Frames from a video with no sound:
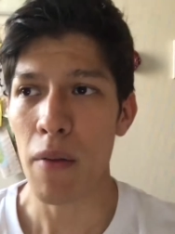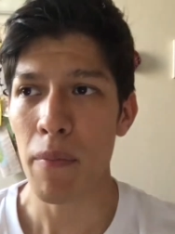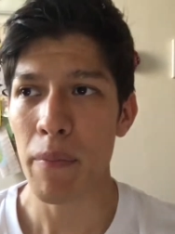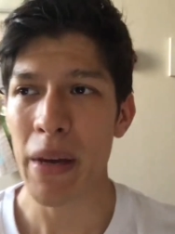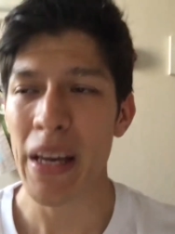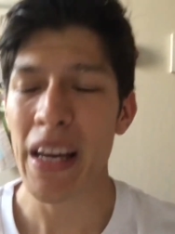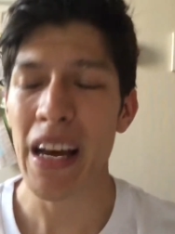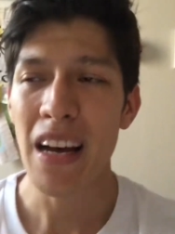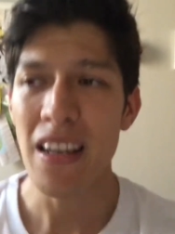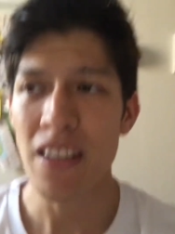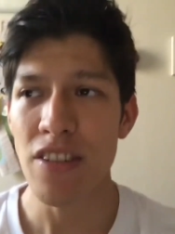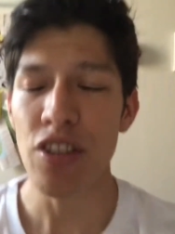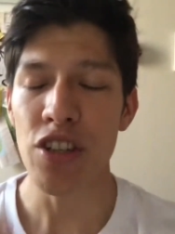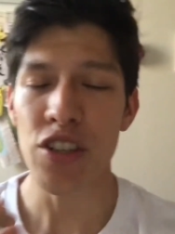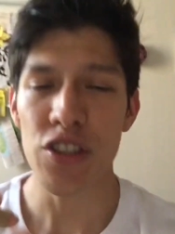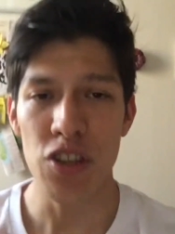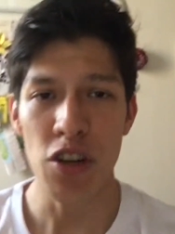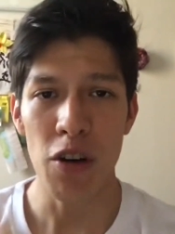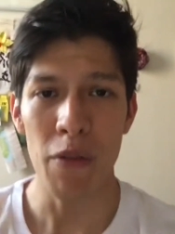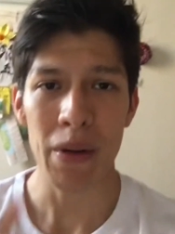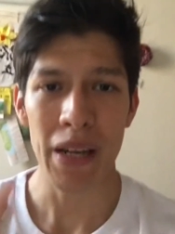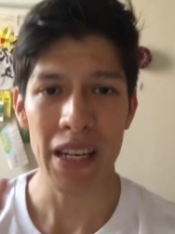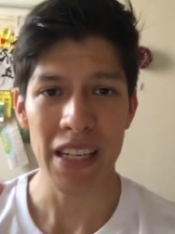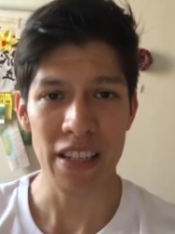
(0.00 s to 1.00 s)
Because there's
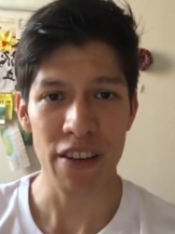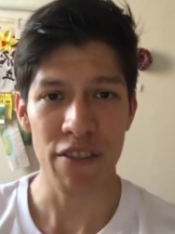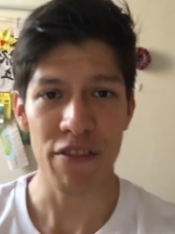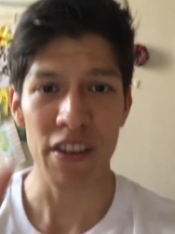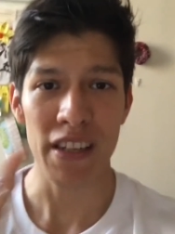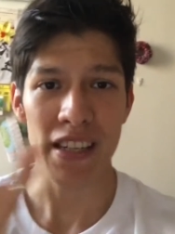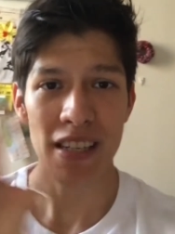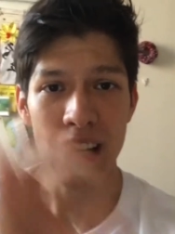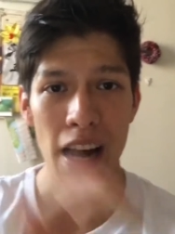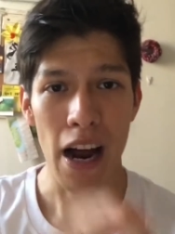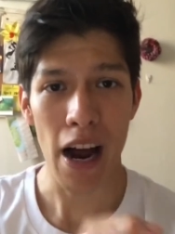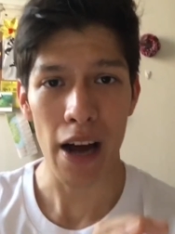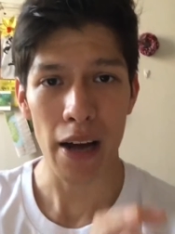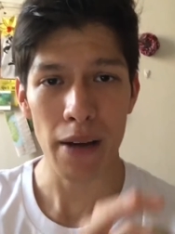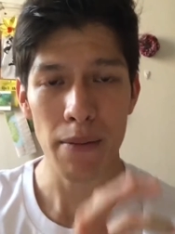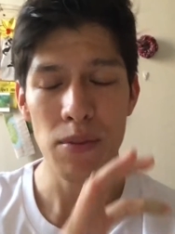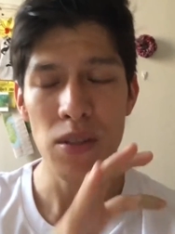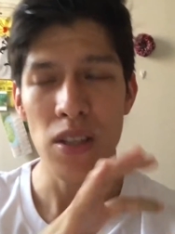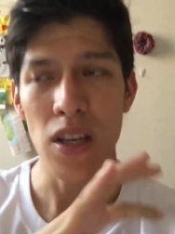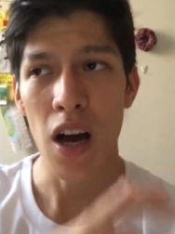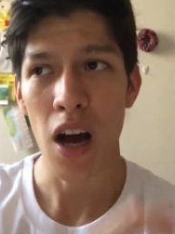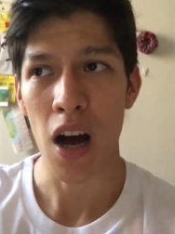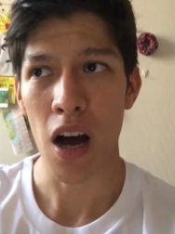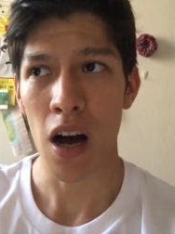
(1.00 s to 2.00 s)
so many different
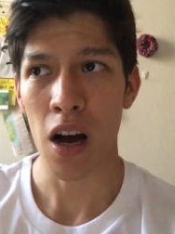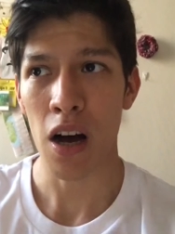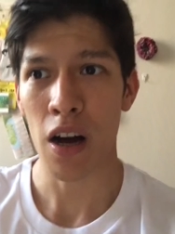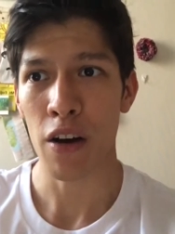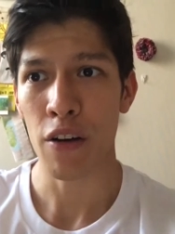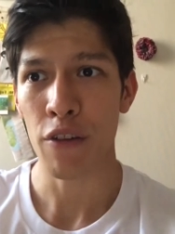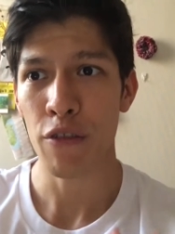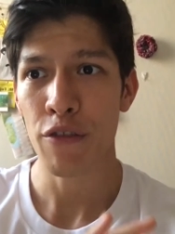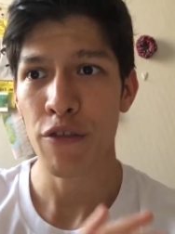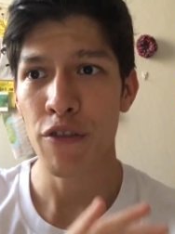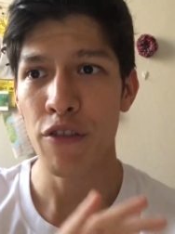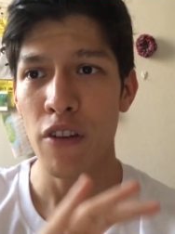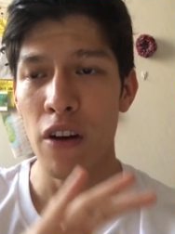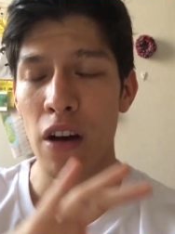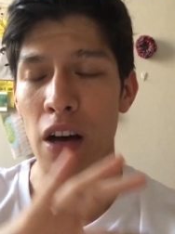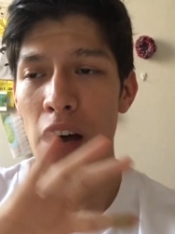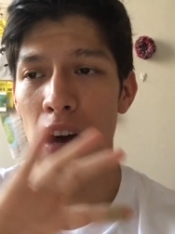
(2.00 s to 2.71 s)
types of